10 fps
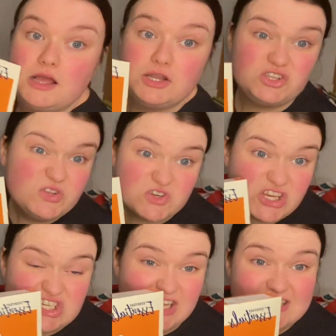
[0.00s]

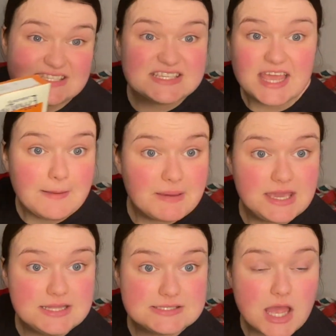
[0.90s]
Nutritionists eat
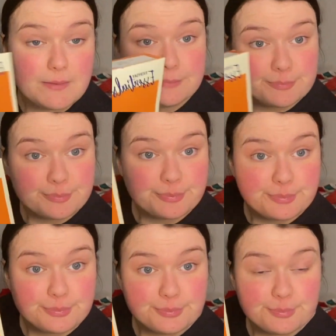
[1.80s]
pizza.
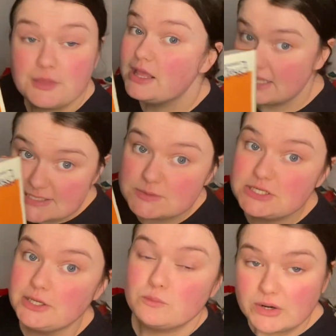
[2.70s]
Yes, we
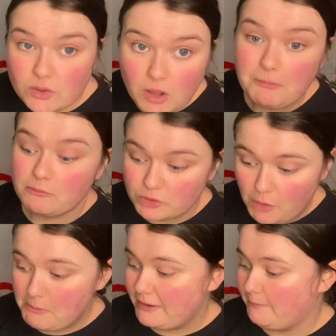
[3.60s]
do. We're normal. We're
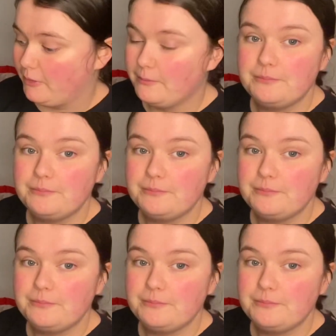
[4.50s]
normal people.